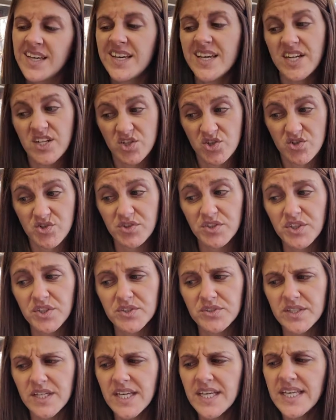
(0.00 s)
It's
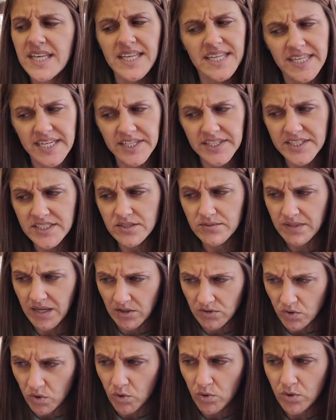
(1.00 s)
true. He carries
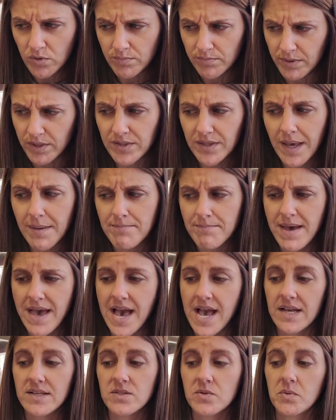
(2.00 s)
around old burlap
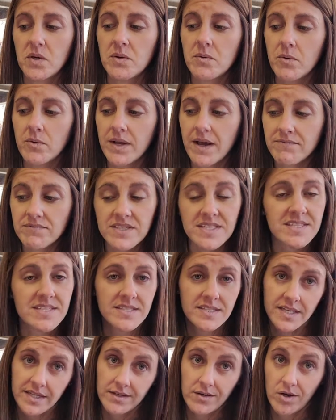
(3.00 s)
bags so he won't have to
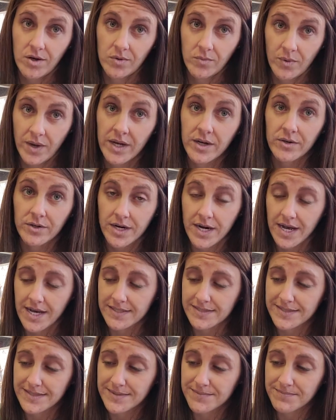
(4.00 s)
sit on wet grass.
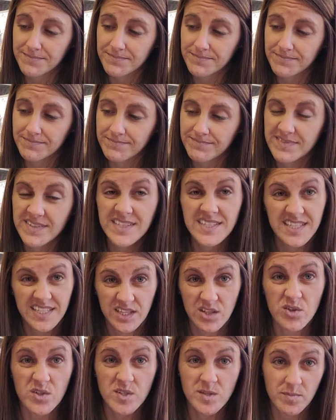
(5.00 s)
A
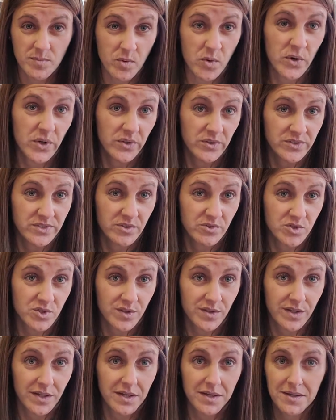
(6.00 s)
little spoiled, don't you
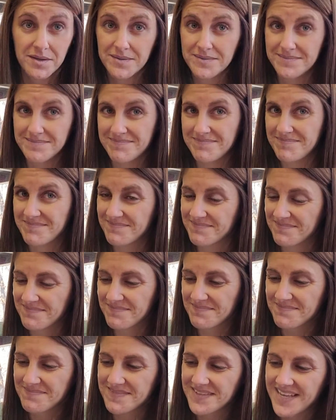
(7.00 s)
think?
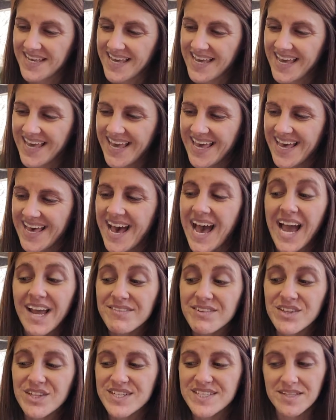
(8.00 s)

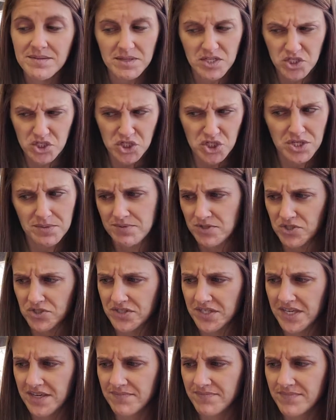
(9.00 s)
Ivan looks at me
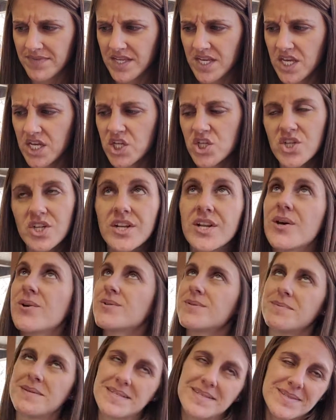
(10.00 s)
sheepishly. She knows
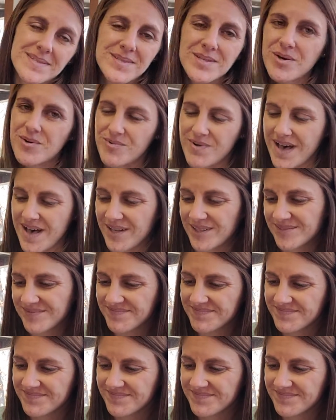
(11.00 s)
me so well.